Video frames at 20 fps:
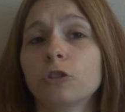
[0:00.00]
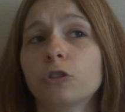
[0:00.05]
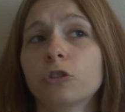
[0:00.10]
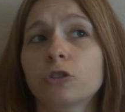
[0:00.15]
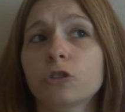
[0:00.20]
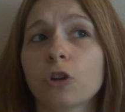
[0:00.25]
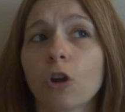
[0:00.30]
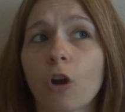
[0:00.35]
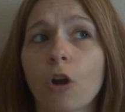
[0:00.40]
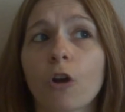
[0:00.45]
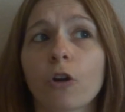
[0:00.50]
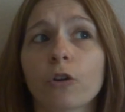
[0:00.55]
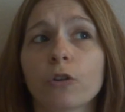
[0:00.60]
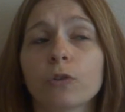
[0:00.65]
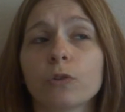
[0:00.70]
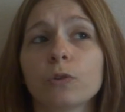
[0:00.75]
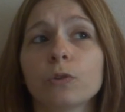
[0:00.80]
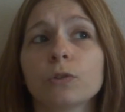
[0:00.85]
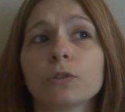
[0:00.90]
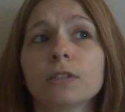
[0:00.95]

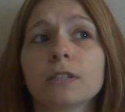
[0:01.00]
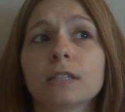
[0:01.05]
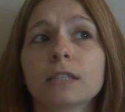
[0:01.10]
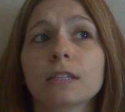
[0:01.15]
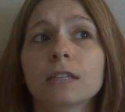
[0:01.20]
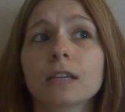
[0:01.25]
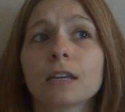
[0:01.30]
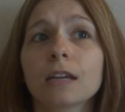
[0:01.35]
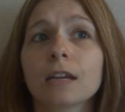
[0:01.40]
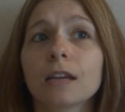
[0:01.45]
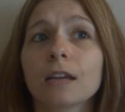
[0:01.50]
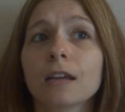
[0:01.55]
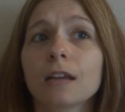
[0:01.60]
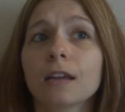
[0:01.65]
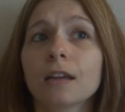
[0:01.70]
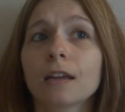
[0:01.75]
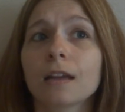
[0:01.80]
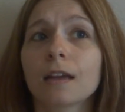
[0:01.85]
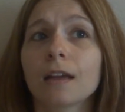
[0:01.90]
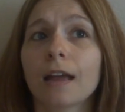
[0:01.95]
Charles,
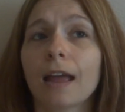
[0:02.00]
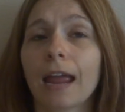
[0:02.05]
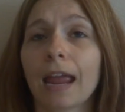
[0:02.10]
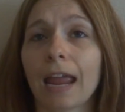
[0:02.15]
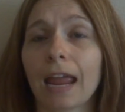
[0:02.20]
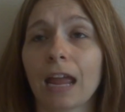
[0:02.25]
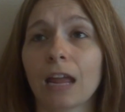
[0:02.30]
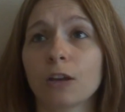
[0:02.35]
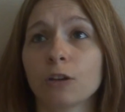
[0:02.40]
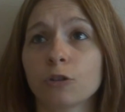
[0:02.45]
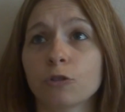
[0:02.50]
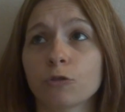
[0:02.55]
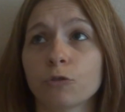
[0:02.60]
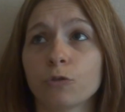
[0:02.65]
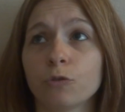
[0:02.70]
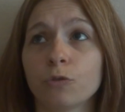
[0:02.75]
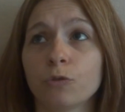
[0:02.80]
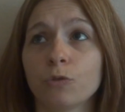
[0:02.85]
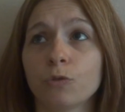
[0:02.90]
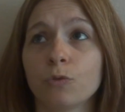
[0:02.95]

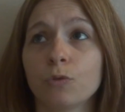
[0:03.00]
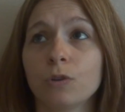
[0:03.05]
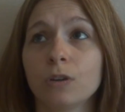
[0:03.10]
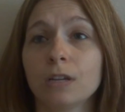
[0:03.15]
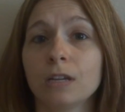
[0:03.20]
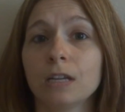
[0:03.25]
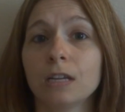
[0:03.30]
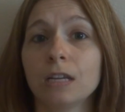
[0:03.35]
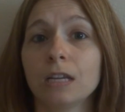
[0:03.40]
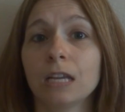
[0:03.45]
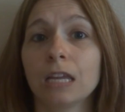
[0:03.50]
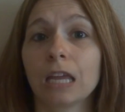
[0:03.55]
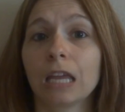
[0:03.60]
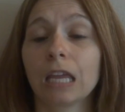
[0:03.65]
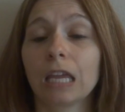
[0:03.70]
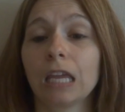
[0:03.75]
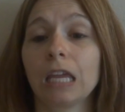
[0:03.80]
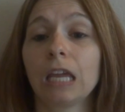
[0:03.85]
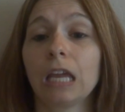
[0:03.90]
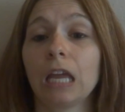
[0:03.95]
Andrew,
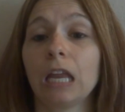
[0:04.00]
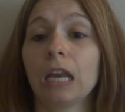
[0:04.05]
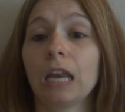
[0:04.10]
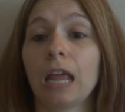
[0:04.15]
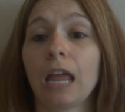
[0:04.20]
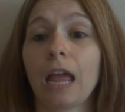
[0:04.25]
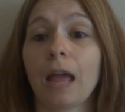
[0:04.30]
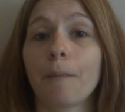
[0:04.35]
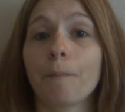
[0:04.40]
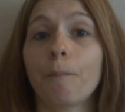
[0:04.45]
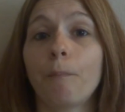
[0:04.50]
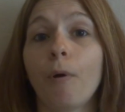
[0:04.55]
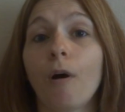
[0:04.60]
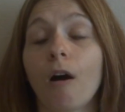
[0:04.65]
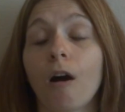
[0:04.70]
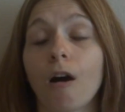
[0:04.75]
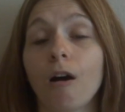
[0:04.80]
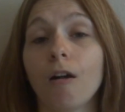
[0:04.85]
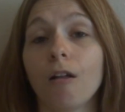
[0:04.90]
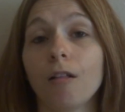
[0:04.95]
Ian, and
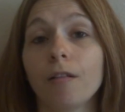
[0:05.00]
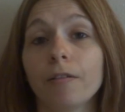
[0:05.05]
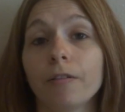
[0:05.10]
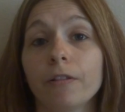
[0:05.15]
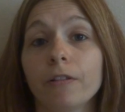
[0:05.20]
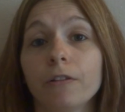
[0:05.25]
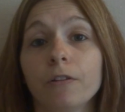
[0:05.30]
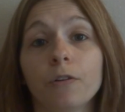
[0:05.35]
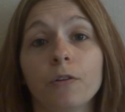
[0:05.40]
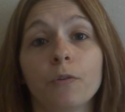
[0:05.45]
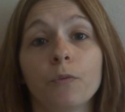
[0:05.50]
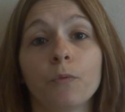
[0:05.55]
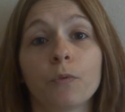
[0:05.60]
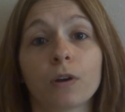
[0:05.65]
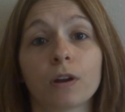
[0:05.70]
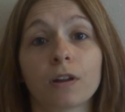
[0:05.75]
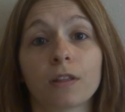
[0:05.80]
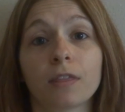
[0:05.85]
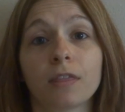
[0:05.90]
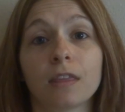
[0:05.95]
Paul
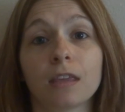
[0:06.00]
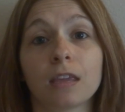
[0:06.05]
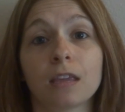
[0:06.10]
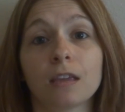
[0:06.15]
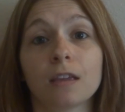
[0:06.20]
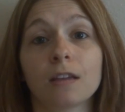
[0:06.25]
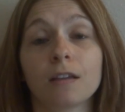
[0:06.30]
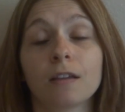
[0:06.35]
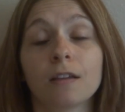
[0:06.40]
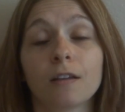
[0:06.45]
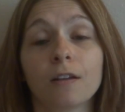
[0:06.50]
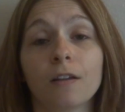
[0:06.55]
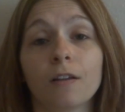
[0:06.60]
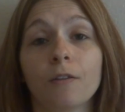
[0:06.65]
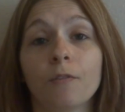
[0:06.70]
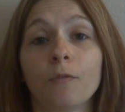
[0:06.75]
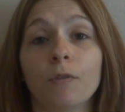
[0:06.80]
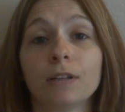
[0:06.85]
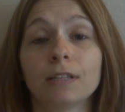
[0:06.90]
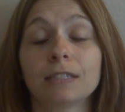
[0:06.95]
were the
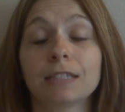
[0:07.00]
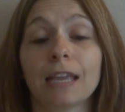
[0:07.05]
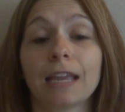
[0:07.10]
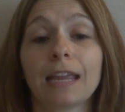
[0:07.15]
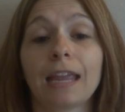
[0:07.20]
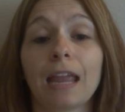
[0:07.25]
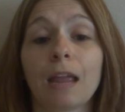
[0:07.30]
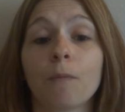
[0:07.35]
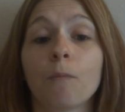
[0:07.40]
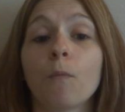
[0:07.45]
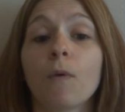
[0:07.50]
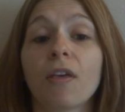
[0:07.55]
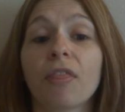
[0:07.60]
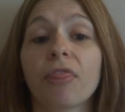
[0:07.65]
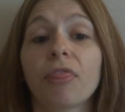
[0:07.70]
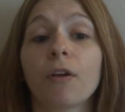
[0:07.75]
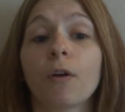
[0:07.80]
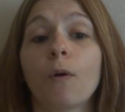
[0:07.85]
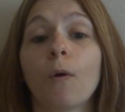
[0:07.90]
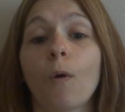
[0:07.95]
ones that came
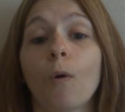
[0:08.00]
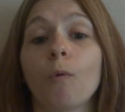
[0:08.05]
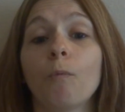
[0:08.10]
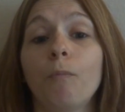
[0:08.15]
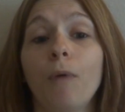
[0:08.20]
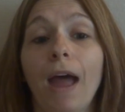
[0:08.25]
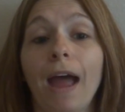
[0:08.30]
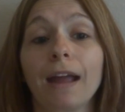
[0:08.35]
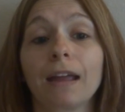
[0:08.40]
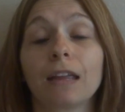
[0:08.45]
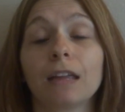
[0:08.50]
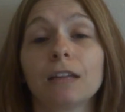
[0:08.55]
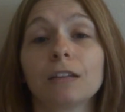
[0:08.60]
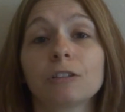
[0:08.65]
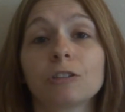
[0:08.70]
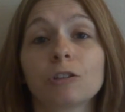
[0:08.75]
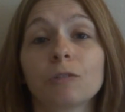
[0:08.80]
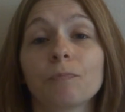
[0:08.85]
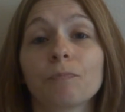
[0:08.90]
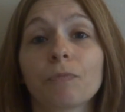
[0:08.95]
with the gold
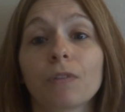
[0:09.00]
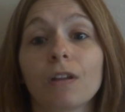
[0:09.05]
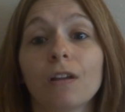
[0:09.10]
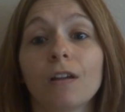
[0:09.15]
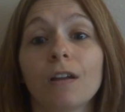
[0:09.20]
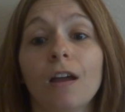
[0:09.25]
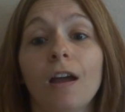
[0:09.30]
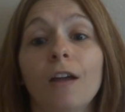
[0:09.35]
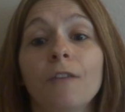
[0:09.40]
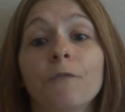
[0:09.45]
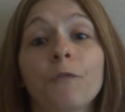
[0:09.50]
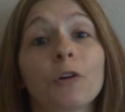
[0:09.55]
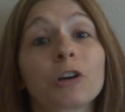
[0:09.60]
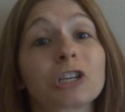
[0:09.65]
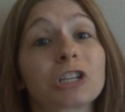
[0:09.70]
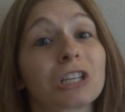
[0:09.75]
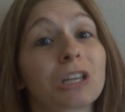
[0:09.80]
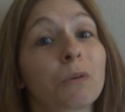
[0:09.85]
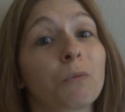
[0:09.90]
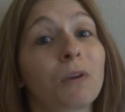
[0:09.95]
package.
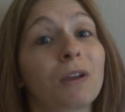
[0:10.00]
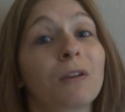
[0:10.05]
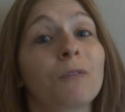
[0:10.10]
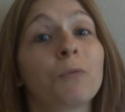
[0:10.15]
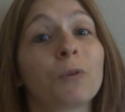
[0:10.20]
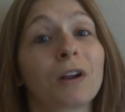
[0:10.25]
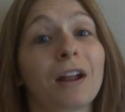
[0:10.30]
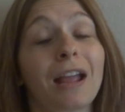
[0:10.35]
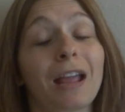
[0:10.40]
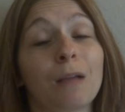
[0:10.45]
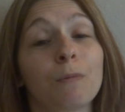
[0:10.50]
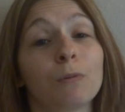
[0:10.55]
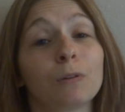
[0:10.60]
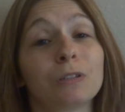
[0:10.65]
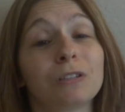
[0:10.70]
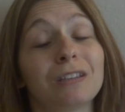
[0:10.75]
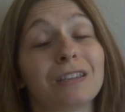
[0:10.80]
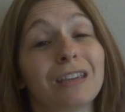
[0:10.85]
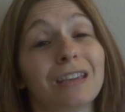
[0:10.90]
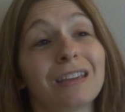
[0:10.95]
Unfortunately, we weren't able
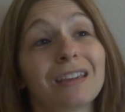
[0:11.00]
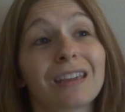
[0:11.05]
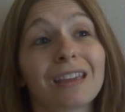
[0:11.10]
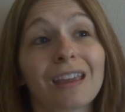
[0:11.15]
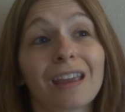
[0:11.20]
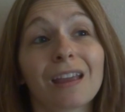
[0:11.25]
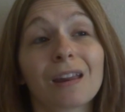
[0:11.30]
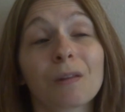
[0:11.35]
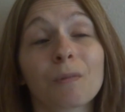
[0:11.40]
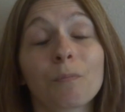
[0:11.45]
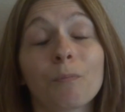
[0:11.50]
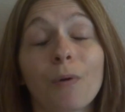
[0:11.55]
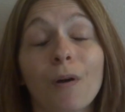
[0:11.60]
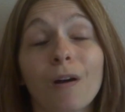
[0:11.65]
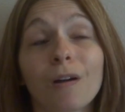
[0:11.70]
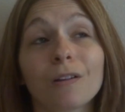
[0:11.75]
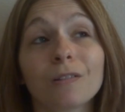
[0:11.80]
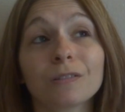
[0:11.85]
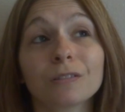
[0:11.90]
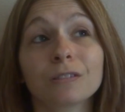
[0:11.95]
to get Ian and
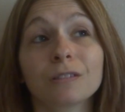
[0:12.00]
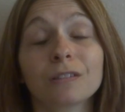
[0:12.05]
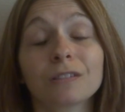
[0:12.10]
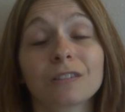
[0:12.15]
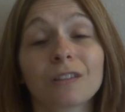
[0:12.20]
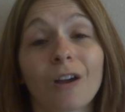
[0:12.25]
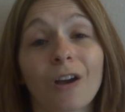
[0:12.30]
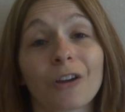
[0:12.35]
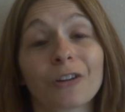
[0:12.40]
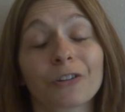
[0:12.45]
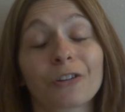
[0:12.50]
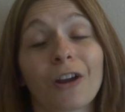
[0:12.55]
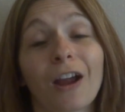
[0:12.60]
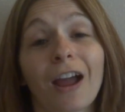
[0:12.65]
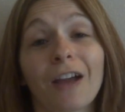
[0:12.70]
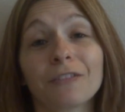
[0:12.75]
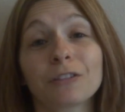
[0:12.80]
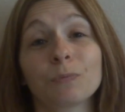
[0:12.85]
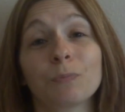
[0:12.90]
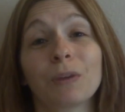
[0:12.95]
Paul's
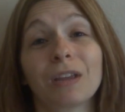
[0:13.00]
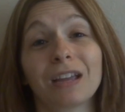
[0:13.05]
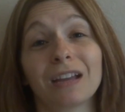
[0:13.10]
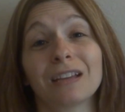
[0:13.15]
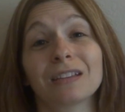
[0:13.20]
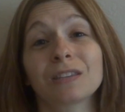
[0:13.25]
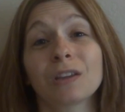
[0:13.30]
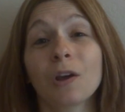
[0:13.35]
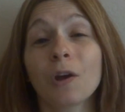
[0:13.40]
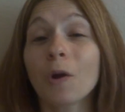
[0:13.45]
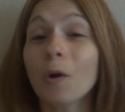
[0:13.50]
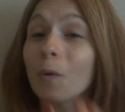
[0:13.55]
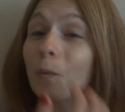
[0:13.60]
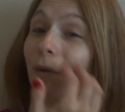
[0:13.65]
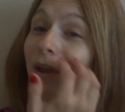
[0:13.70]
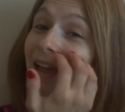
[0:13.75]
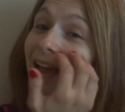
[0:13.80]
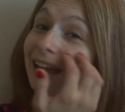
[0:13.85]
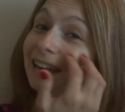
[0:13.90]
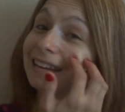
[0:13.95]
autographs because
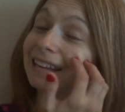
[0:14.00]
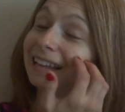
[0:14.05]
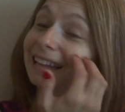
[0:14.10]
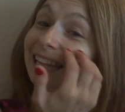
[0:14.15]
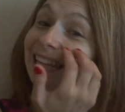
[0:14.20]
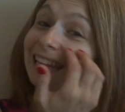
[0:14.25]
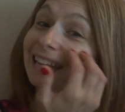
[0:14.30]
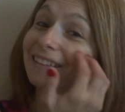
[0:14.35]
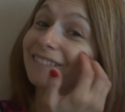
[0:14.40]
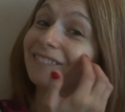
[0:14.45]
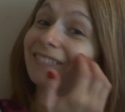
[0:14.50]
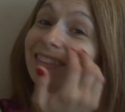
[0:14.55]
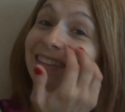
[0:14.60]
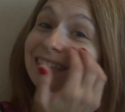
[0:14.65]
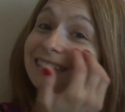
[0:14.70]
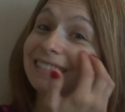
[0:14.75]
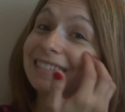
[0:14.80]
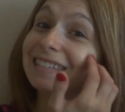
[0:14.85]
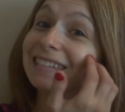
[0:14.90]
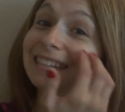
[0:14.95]
we had to leave
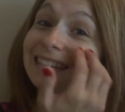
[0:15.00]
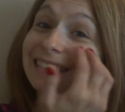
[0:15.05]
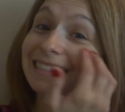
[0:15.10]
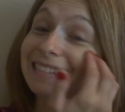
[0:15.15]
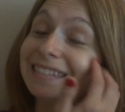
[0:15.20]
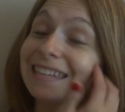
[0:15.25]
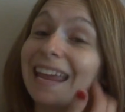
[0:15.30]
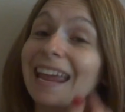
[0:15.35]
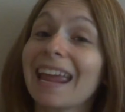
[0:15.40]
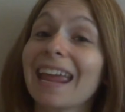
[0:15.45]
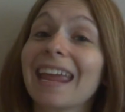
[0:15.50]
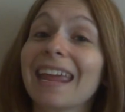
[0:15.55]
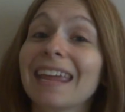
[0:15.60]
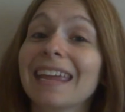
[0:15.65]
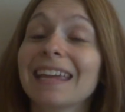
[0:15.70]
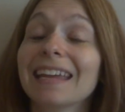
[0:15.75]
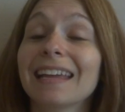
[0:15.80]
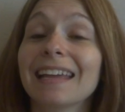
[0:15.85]
the day